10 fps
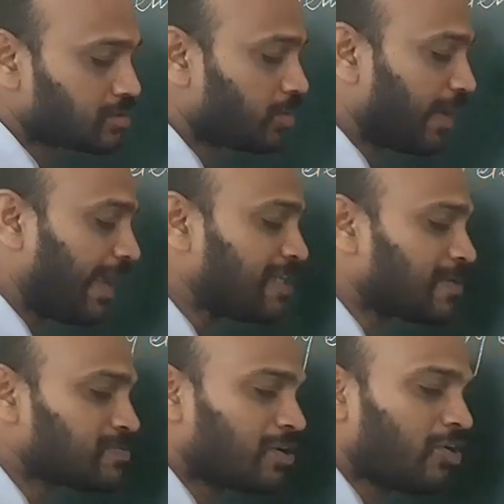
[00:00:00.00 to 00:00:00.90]
So A
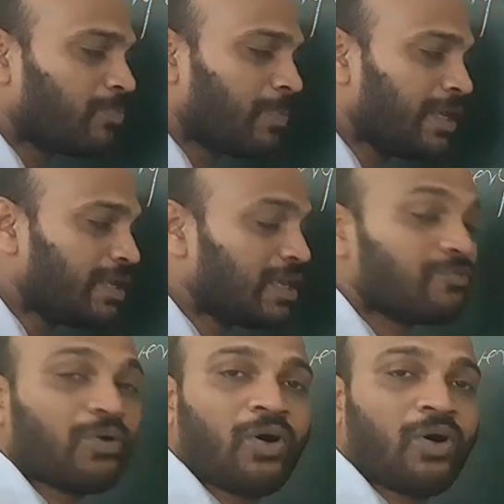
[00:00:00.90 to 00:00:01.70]
is subset of B if